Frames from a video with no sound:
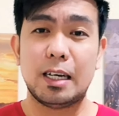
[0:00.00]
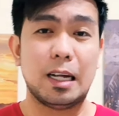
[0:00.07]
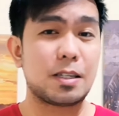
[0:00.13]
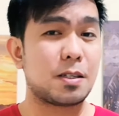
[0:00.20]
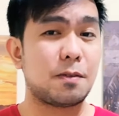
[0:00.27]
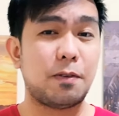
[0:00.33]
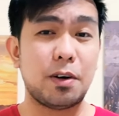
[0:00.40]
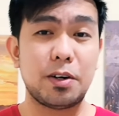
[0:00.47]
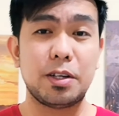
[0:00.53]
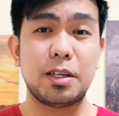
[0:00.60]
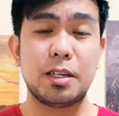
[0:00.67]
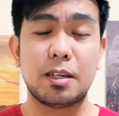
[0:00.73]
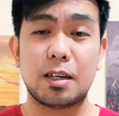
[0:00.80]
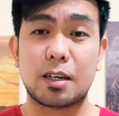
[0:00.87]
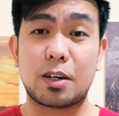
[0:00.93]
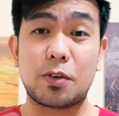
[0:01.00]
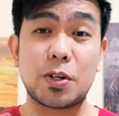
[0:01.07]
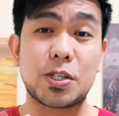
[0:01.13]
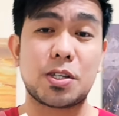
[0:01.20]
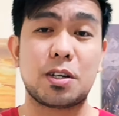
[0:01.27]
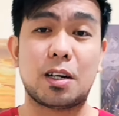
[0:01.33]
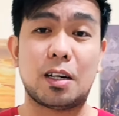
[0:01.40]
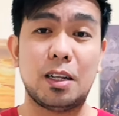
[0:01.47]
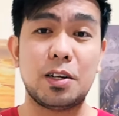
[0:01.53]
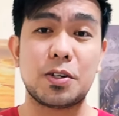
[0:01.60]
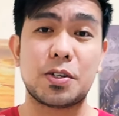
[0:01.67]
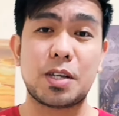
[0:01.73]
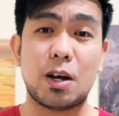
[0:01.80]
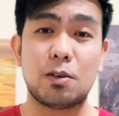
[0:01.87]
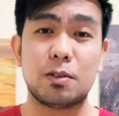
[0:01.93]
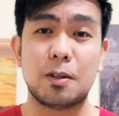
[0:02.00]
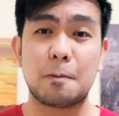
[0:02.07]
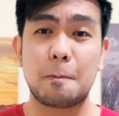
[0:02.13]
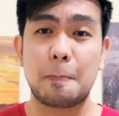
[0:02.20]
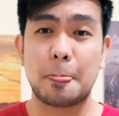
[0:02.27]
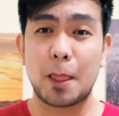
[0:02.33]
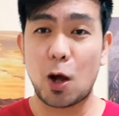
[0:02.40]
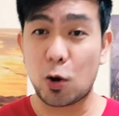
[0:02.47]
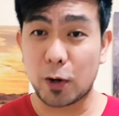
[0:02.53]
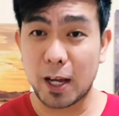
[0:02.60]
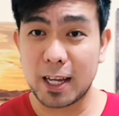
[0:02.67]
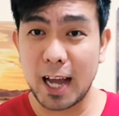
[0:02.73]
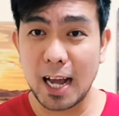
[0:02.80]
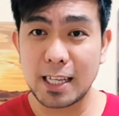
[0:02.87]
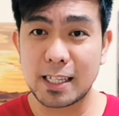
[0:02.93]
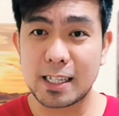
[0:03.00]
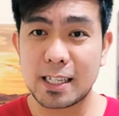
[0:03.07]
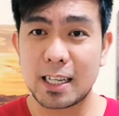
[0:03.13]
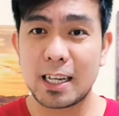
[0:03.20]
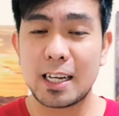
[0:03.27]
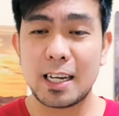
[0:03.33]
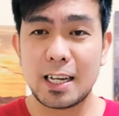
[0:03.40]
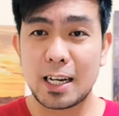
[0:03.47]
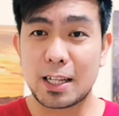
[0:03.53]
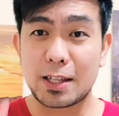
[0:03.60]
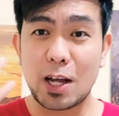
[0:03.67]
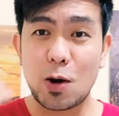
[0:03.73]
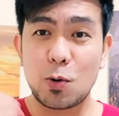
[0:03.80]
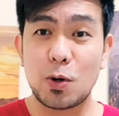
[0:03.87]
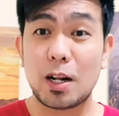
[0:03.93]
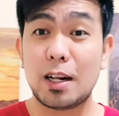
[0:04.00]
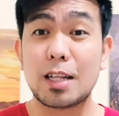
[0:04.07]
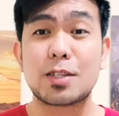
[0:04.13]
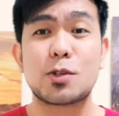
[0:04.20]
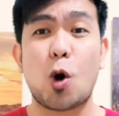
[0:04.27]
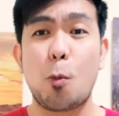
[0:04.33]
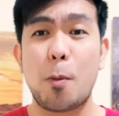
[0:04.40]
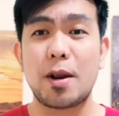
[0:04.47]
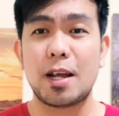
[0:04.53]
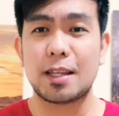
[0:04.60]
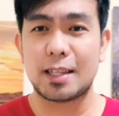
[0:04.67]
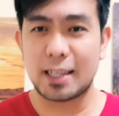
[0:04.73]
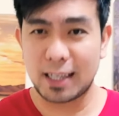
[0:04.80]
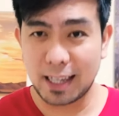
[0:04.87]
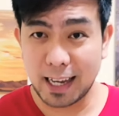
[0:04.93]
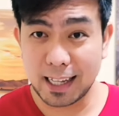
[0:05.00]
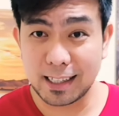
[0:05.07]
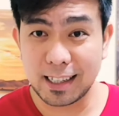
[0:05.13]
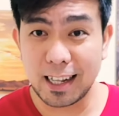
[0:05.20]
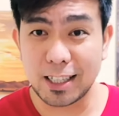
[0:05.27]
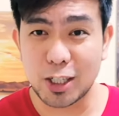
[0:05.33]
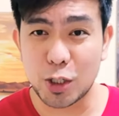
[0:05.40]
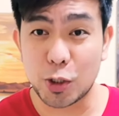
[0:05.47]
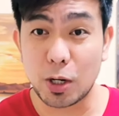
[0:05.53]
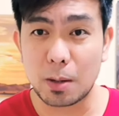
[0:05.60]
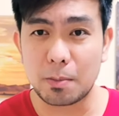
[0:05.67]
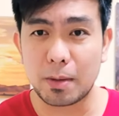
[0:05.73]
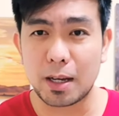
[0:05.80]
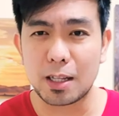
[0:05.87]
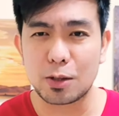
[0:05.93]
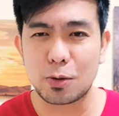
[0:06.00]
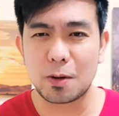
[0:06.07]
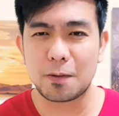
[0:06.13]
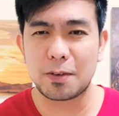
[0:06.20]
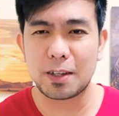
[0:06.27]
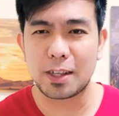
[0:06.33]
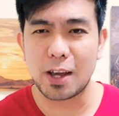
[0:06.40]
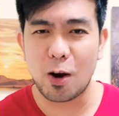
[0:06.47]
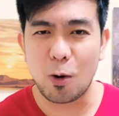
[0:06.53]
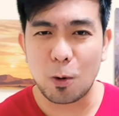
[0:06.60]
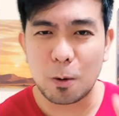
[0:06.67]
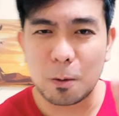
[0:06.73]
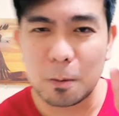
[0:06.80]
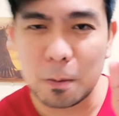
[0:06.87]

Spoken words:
It's very crystal clear sound. Okay guys, now let's open it and let's jump into the video.